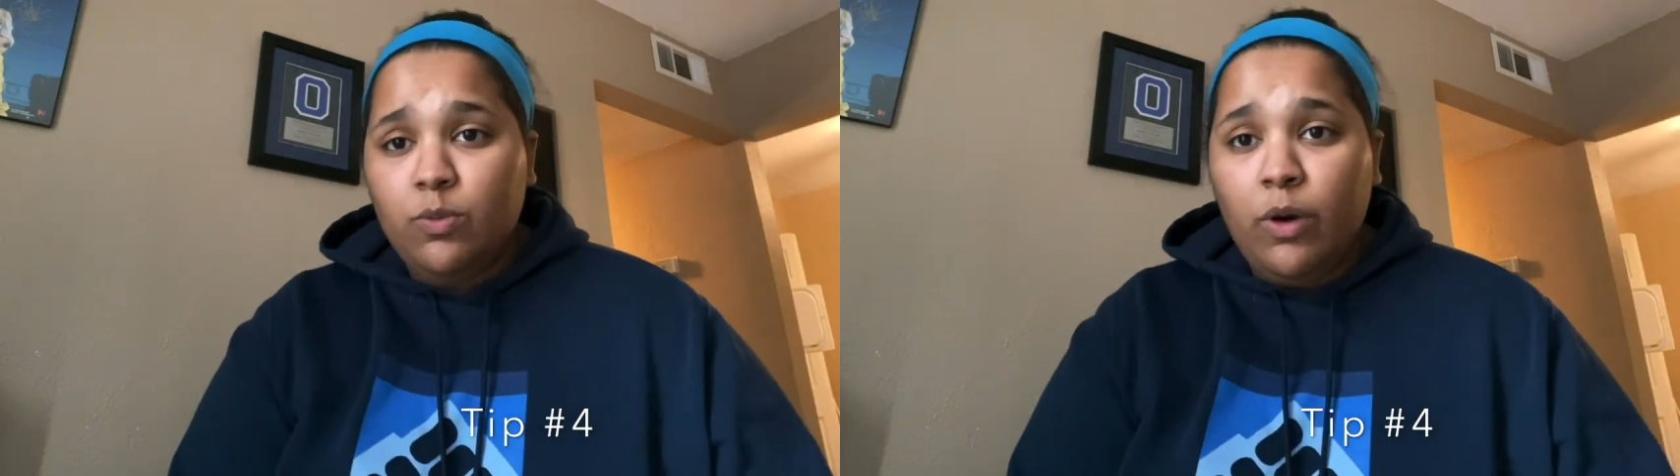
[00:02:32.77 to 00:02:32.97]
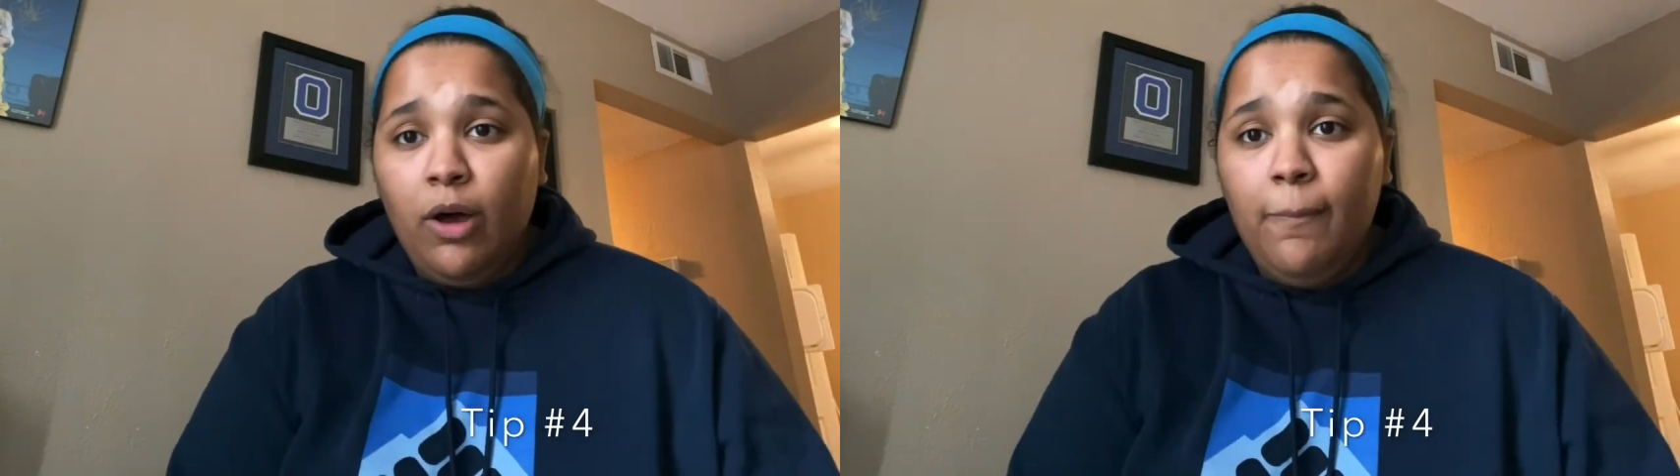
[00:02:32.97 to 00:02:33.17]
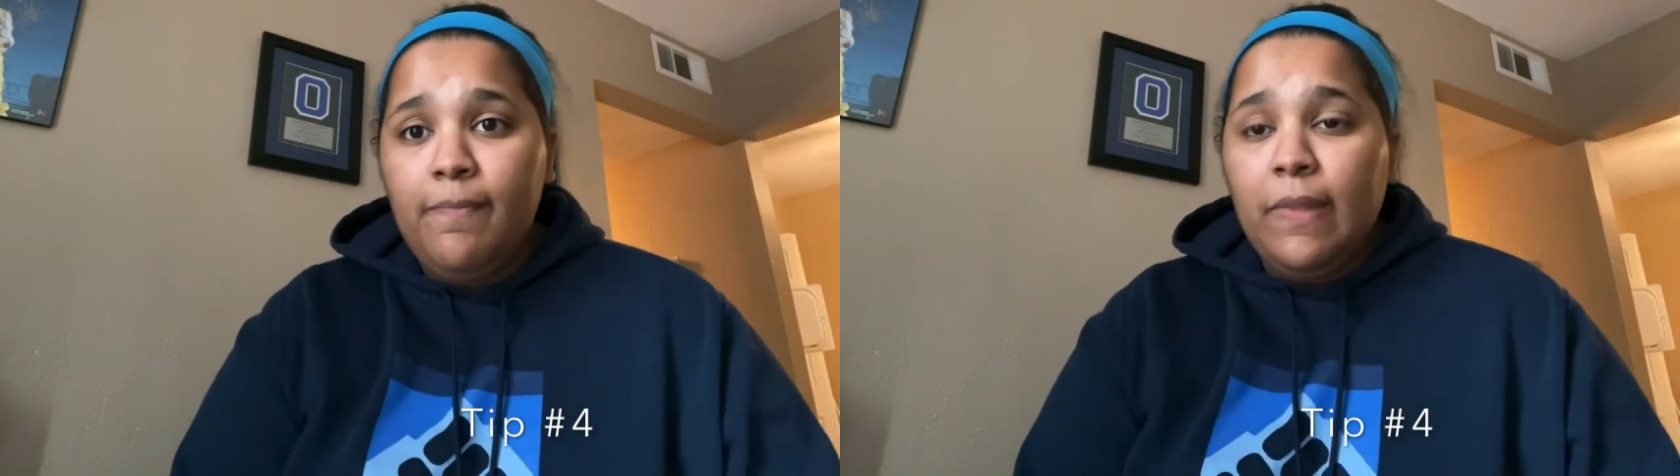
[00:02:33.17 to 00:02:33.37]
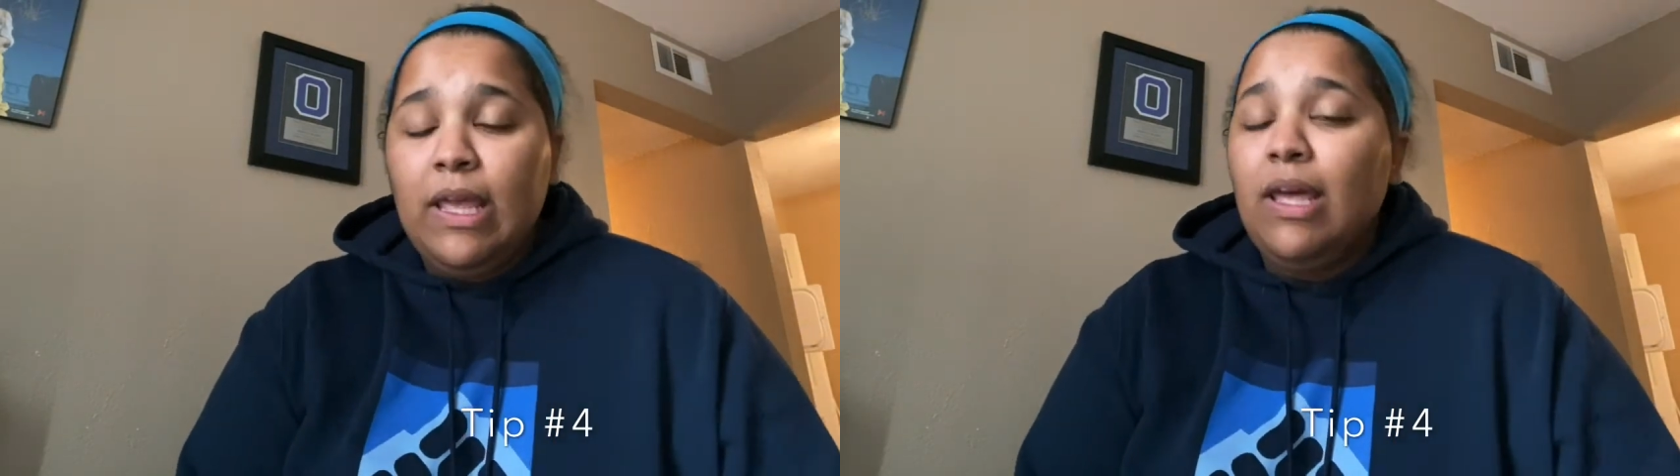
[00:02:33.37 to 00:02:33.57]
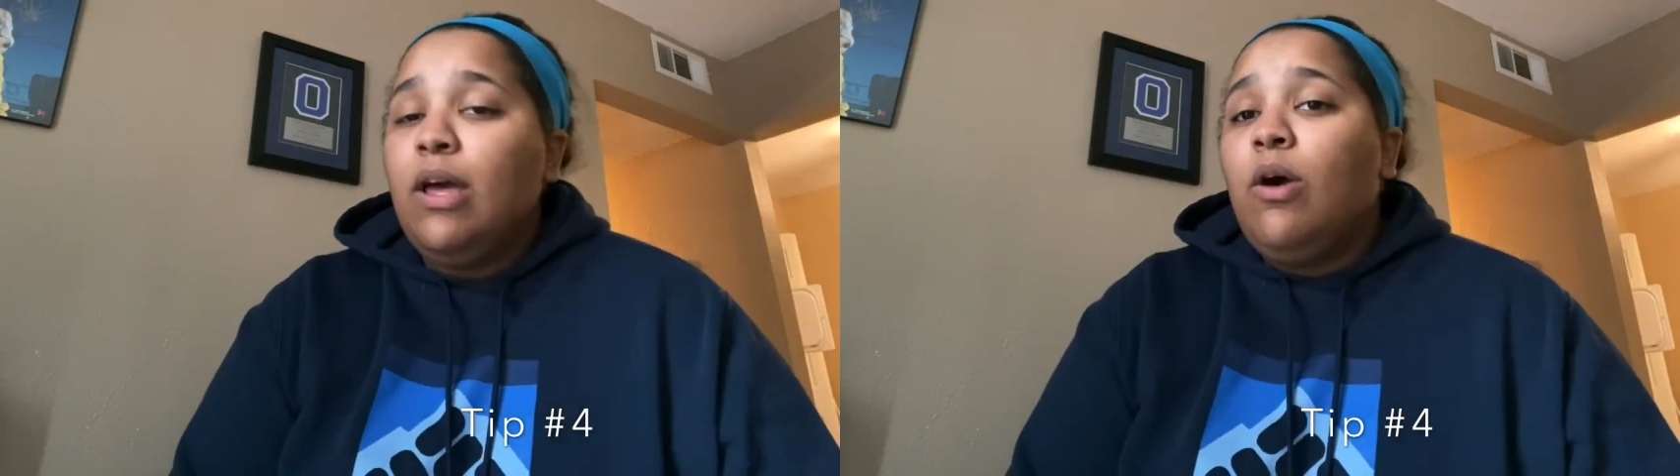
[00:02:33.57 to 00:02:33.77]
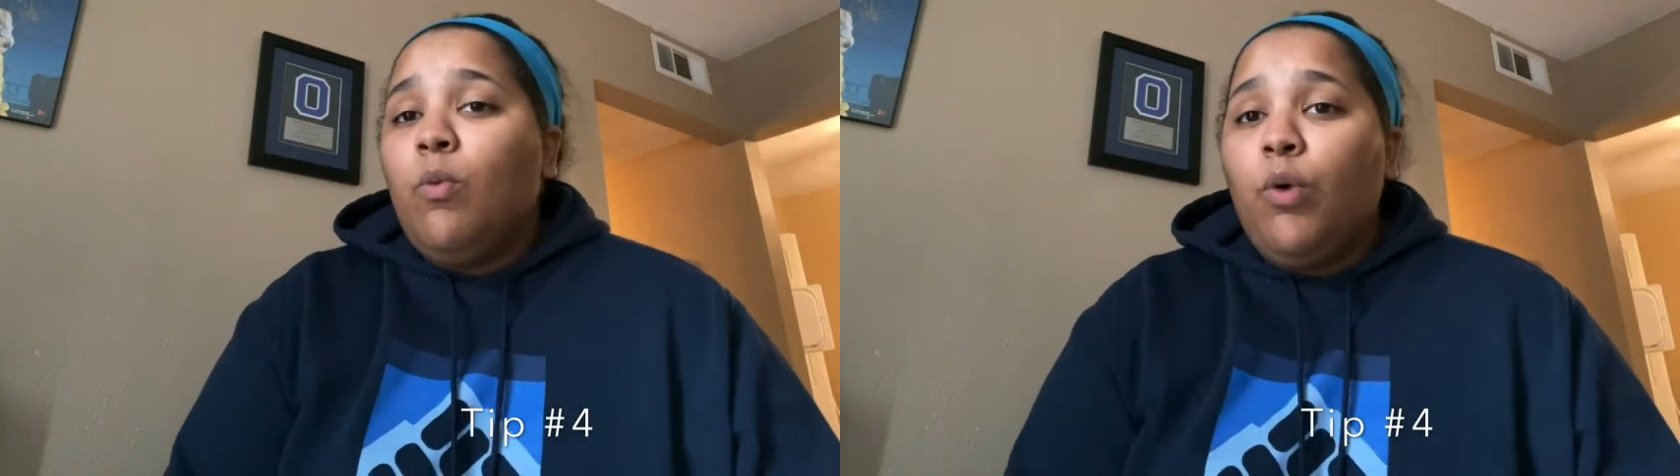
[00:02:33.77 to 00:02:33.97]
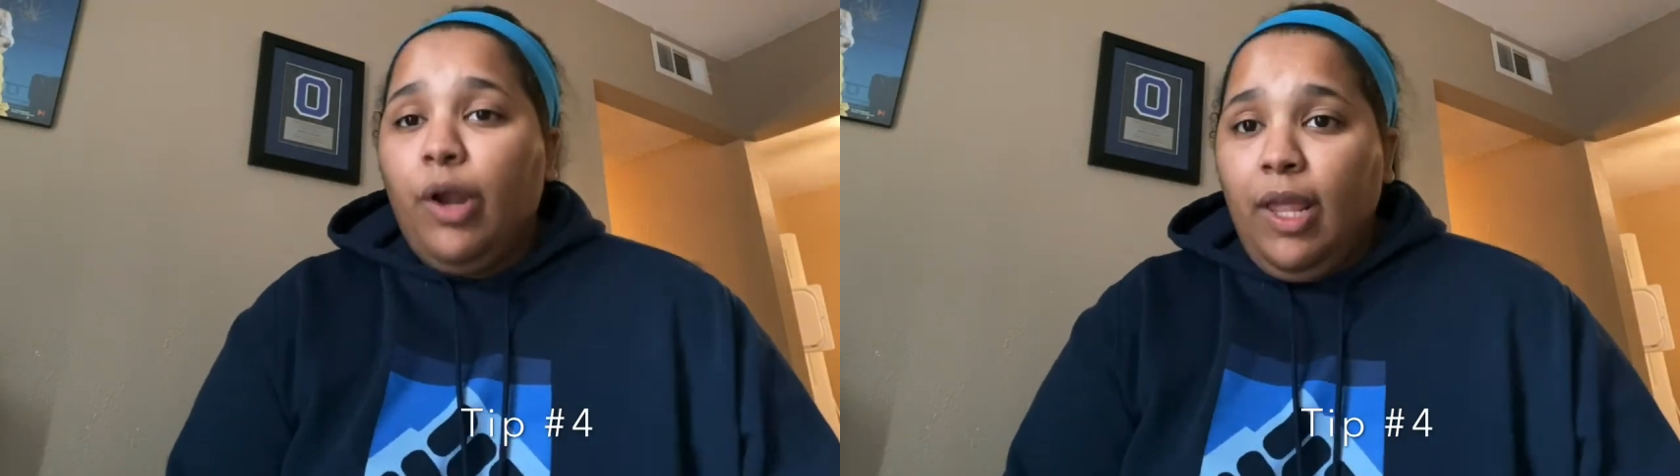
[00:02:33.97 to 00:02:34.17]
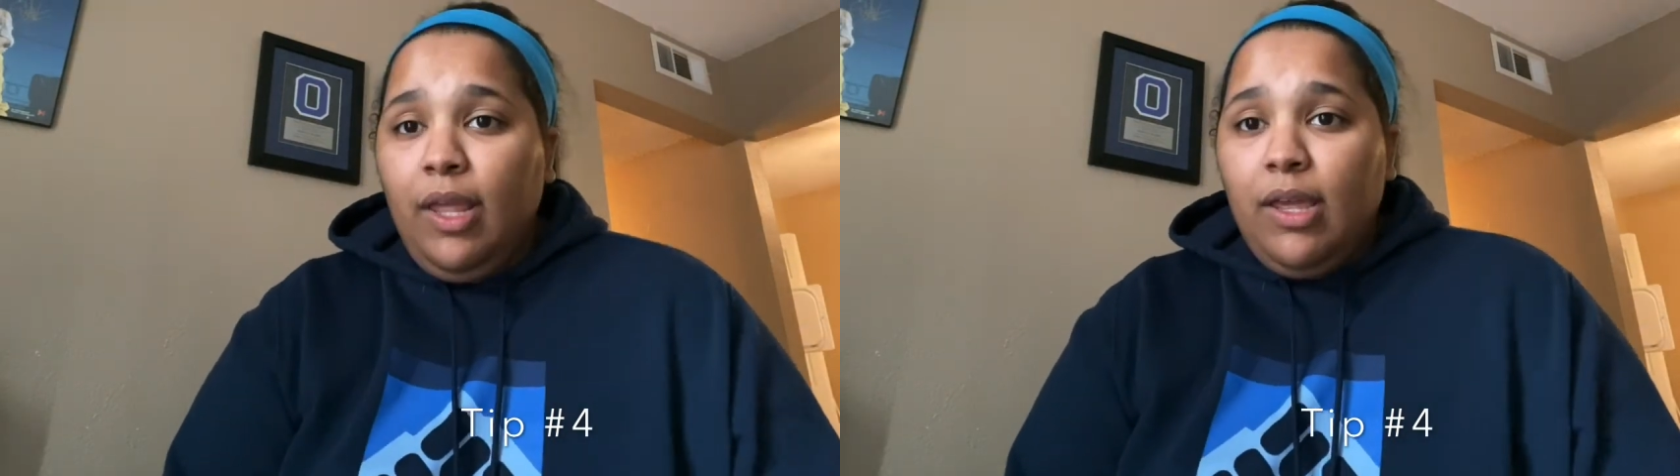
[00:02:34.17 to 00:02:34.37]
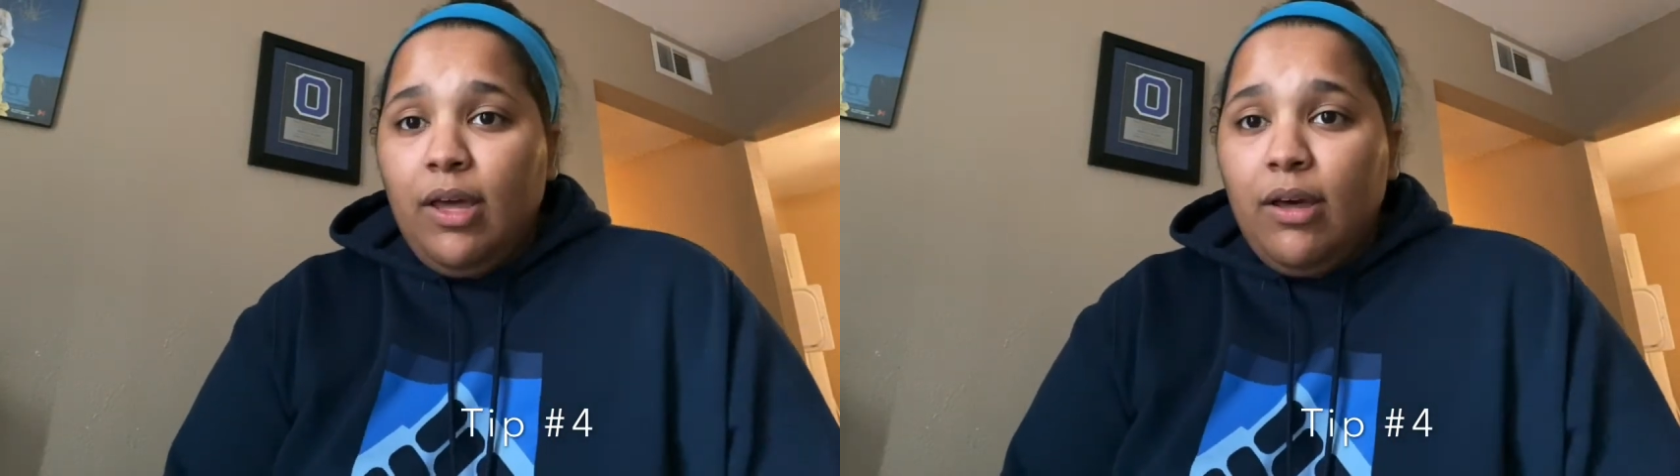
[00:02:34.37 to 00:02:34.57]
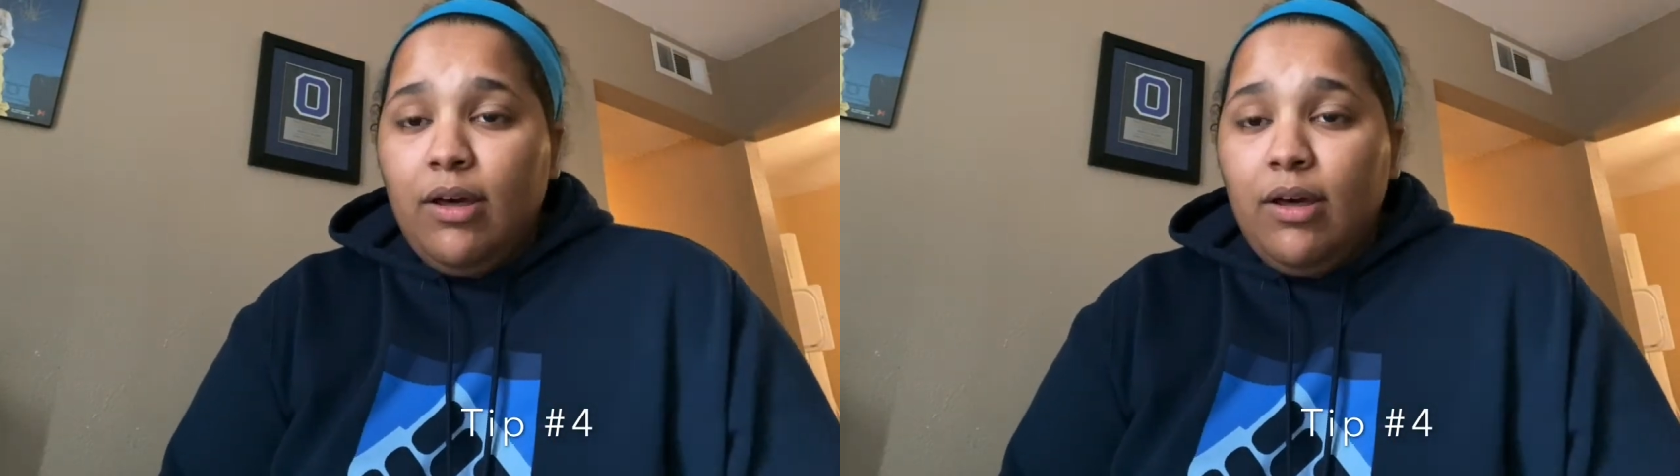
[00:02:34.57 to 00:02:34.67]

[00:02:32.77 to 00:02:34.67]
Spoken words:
well. Working